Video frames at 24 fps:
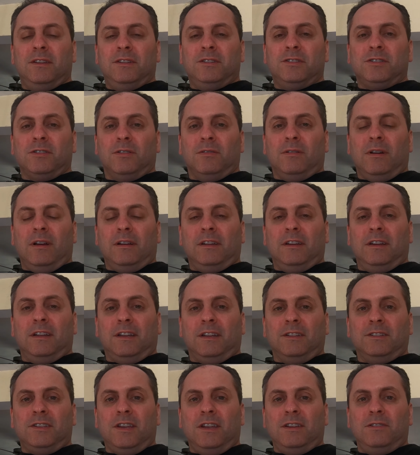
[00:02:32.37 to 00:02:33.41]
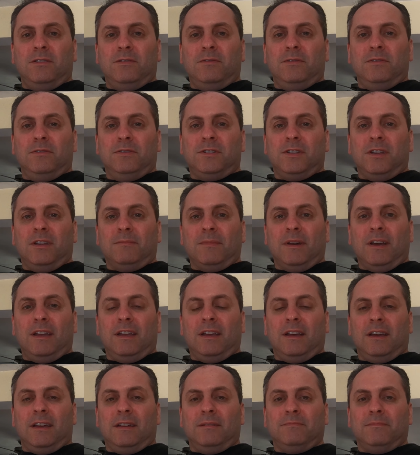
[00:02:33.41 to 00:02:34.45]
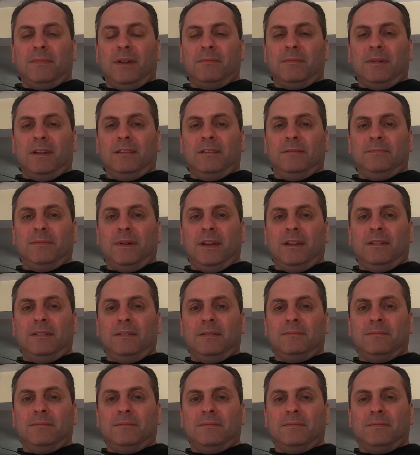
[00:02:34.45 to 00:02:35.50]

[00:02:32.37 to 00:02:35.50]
So I'm going to continue using my my